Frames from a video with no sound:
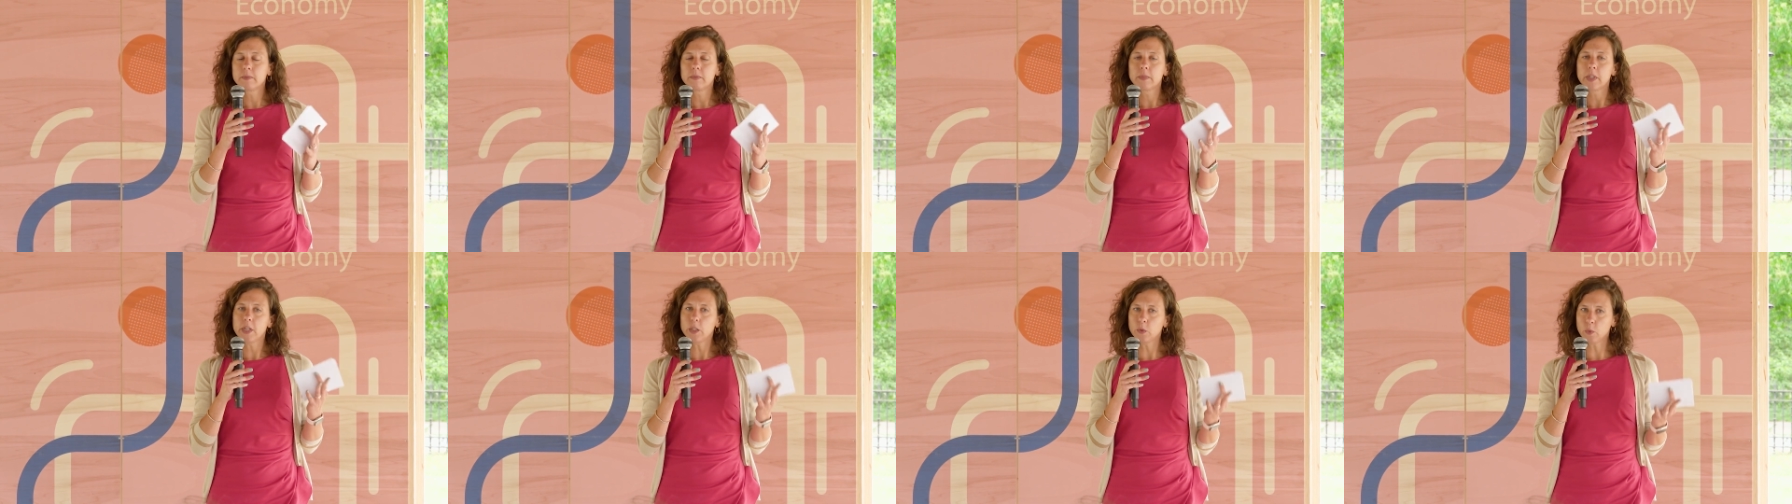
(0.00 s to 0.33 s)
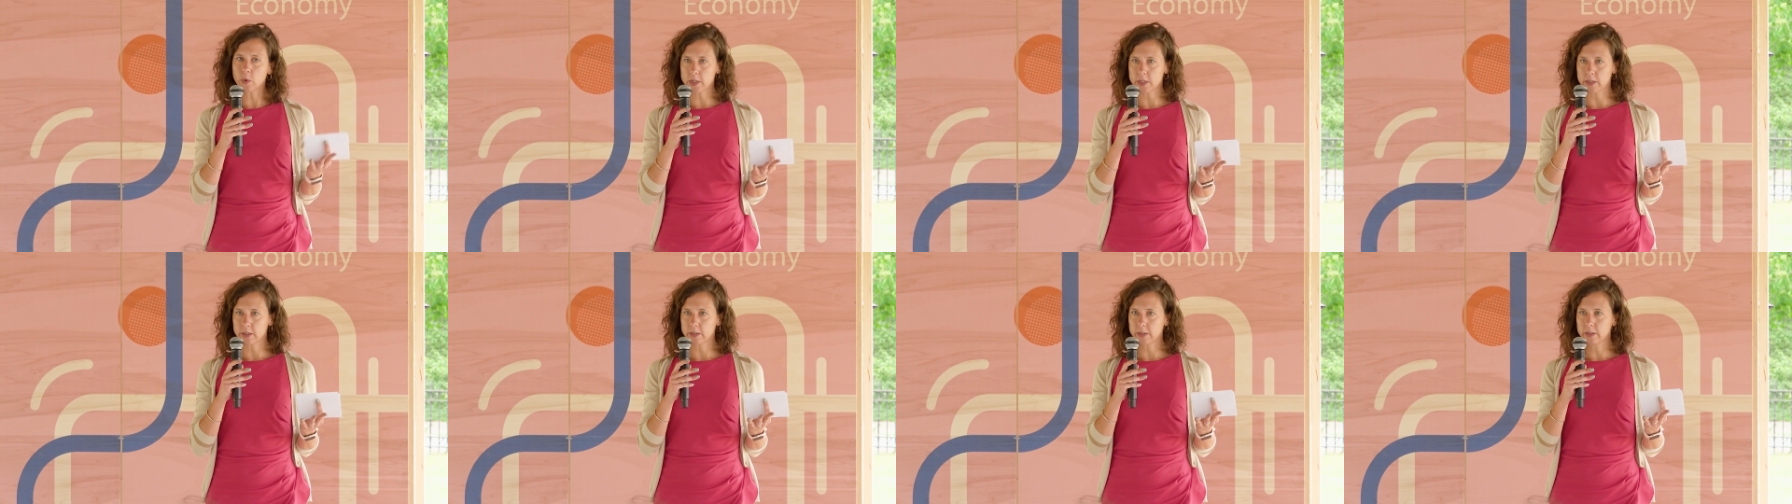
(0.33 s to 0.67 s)
It
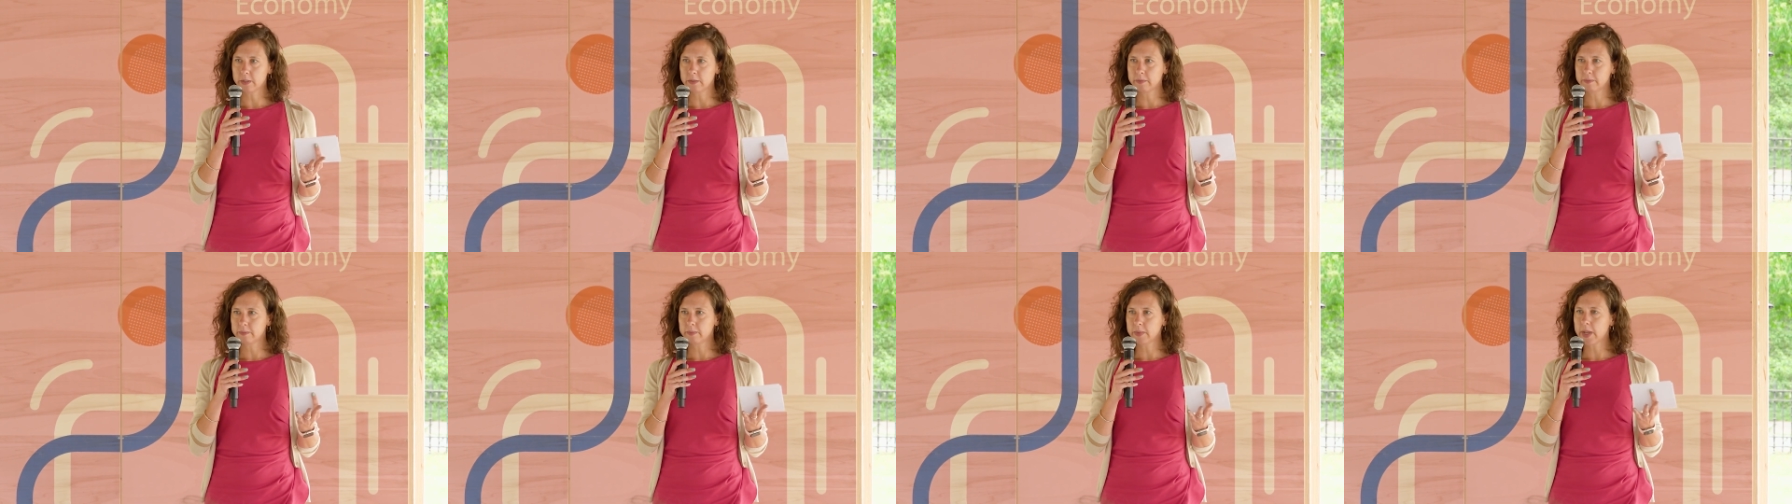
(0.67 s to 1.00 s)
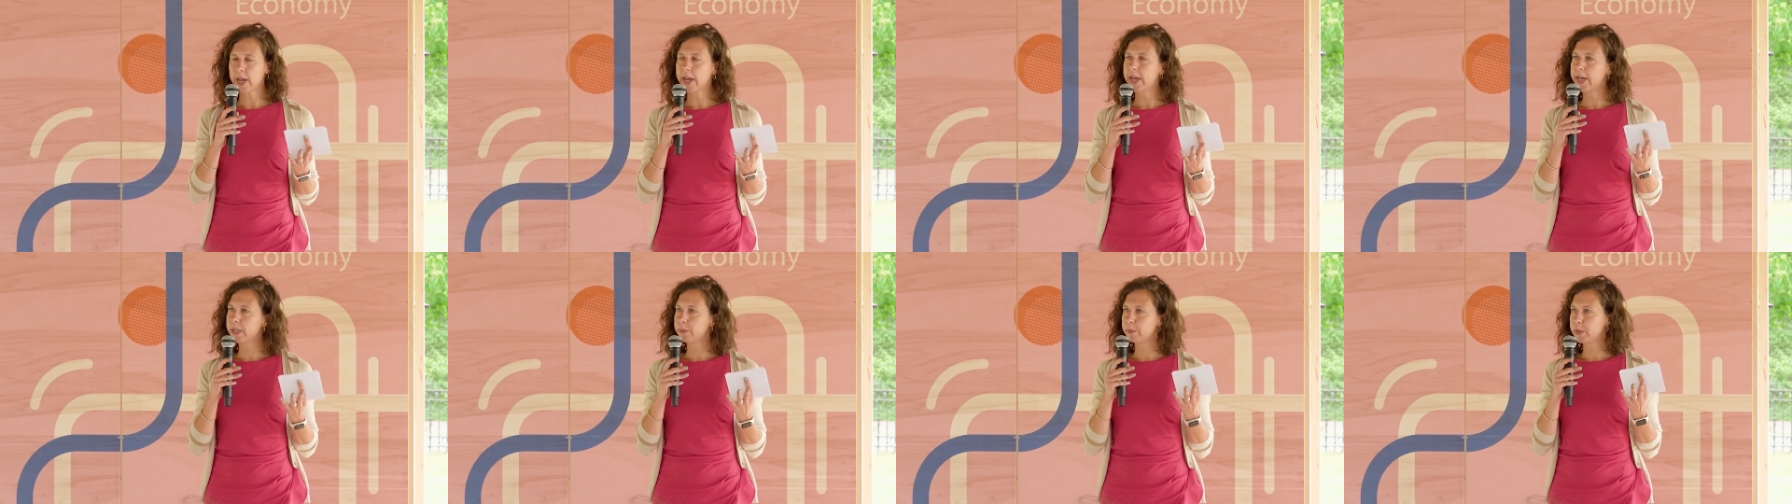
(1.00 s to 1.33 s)
wasn't.
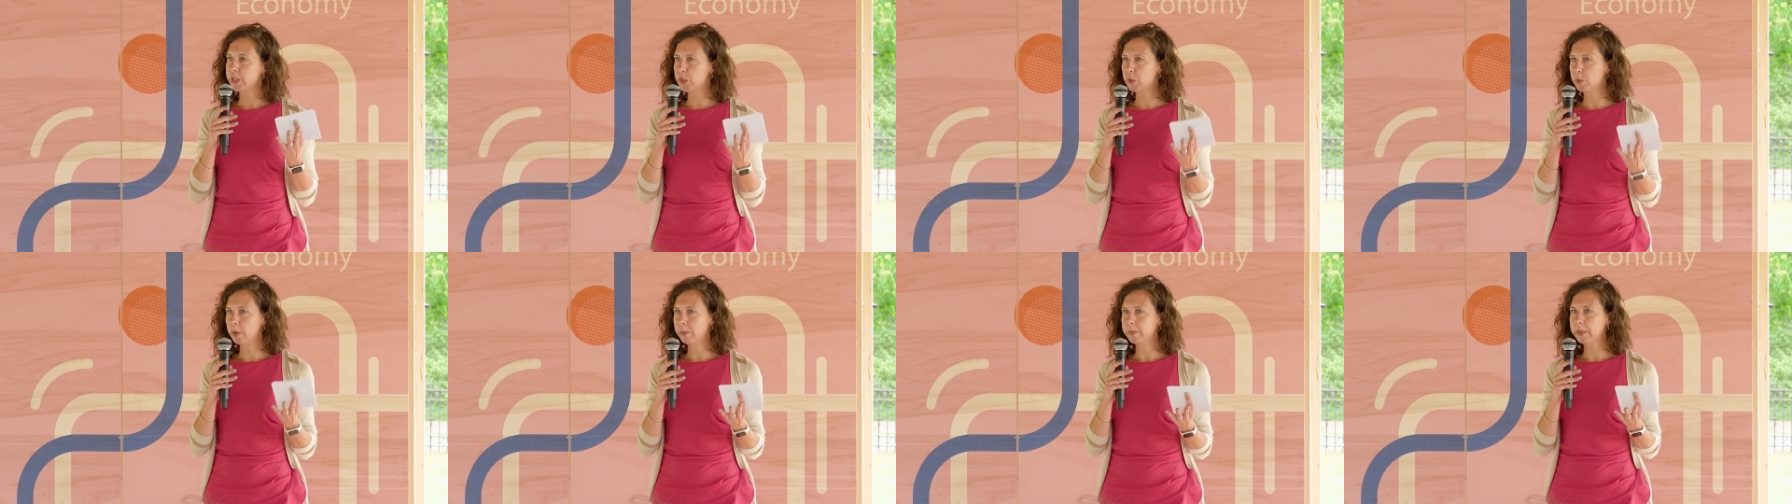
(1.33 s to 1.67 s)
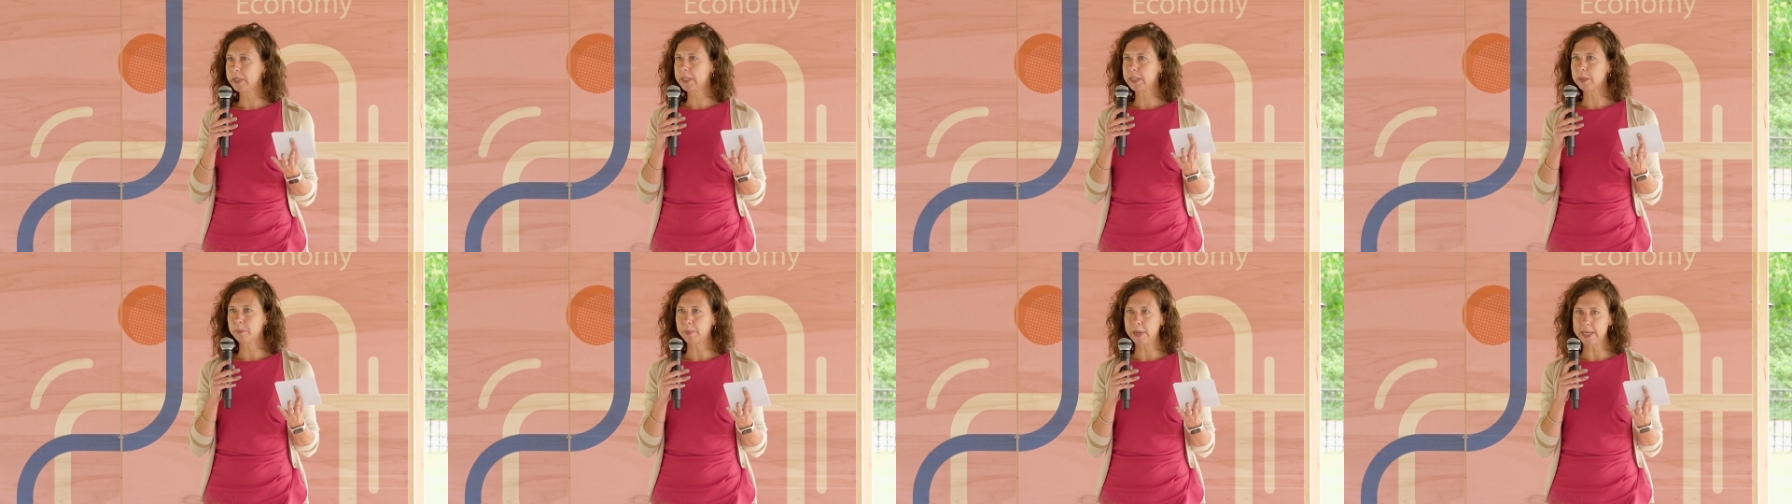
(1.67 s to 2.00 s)
I had been swimming
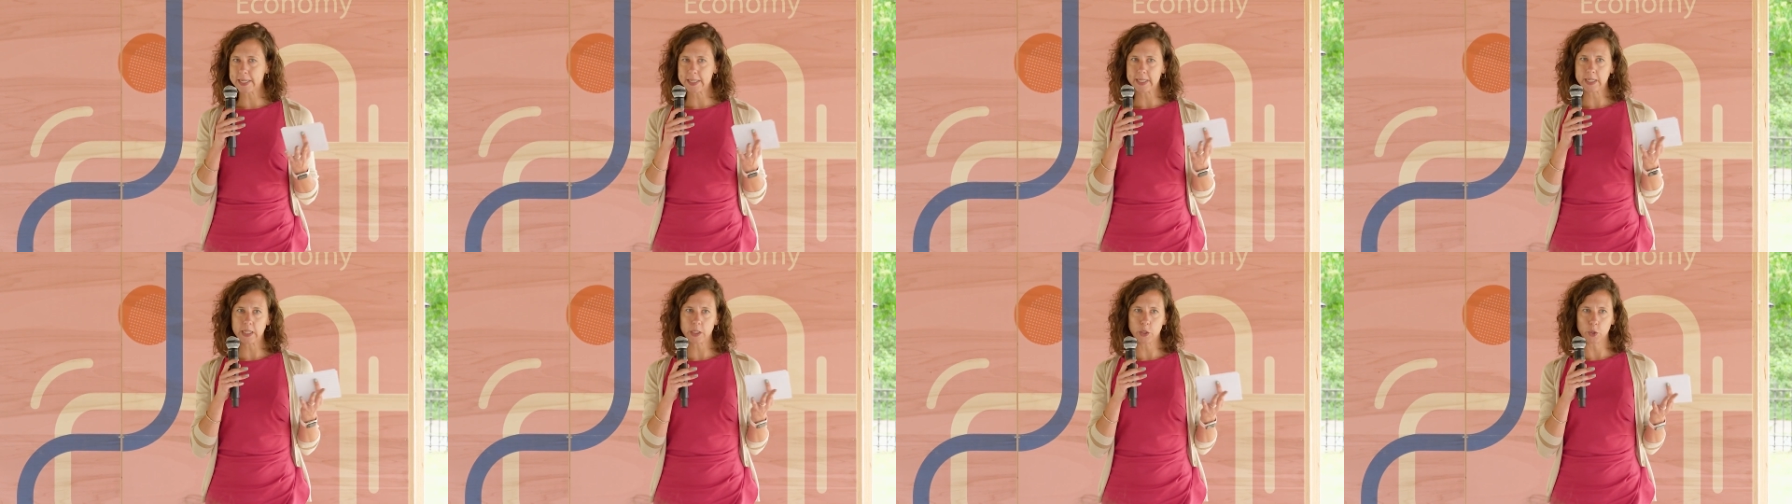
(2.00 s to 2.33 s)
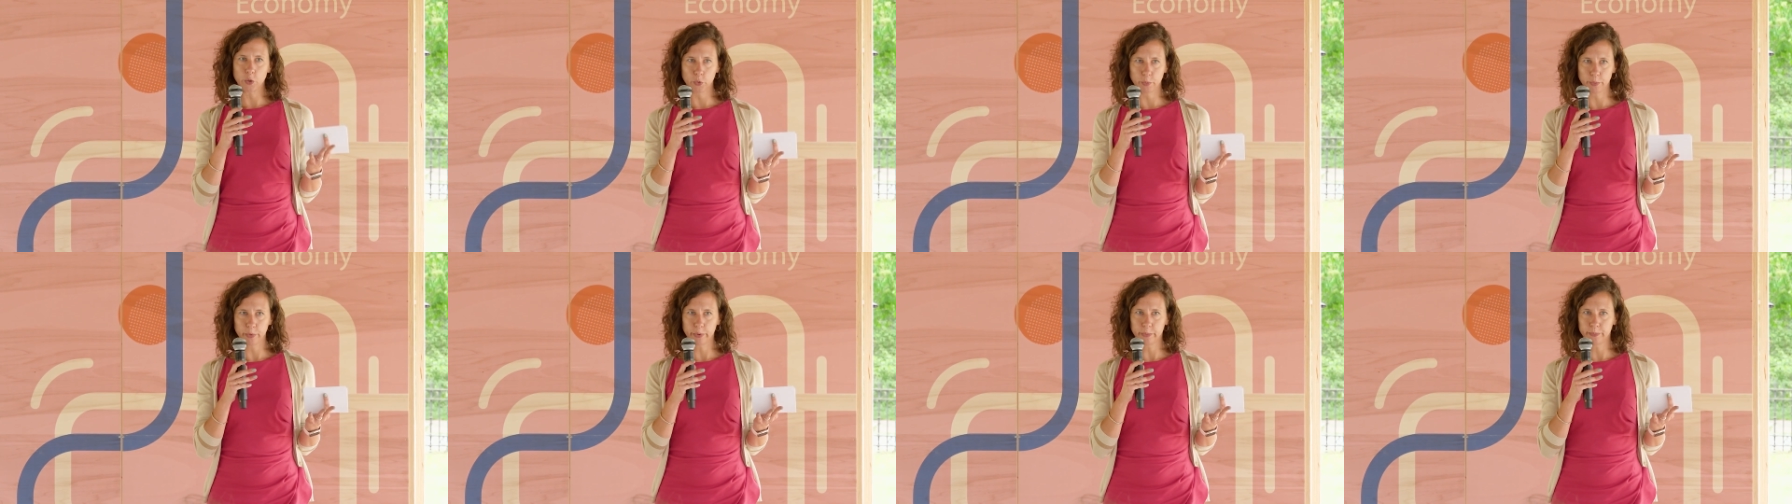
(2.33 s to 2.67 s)
in the plastic
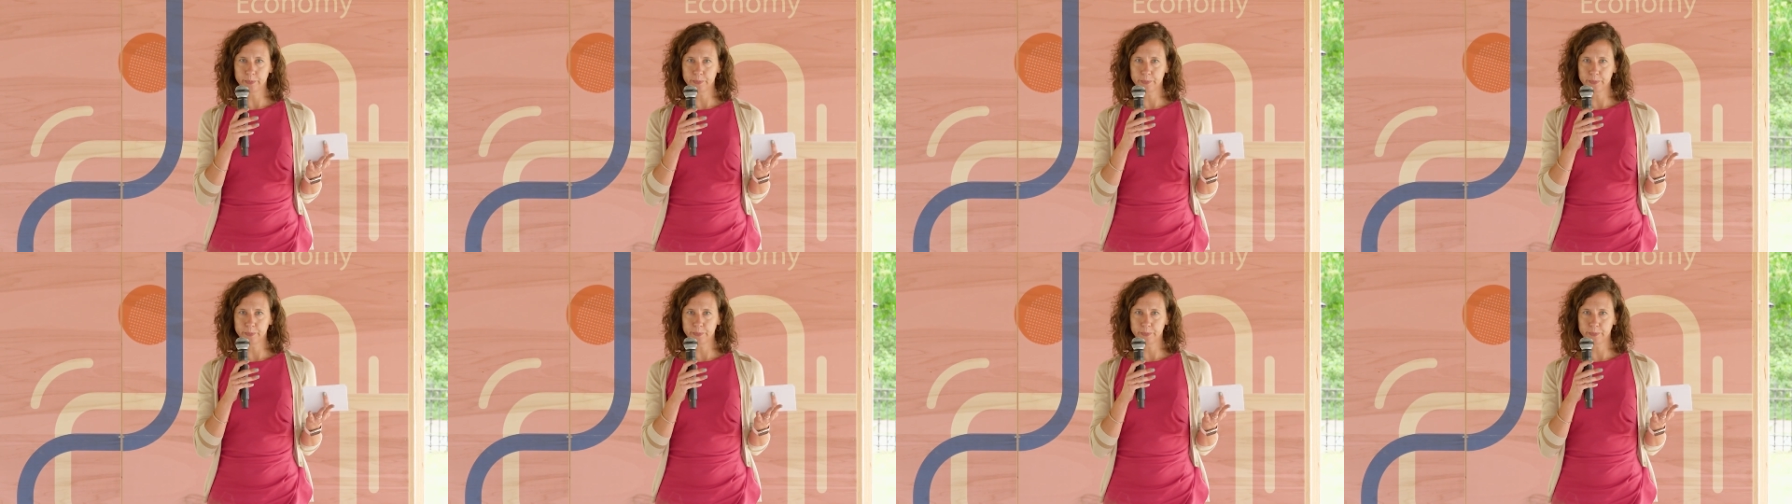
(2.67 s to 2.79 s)
soup.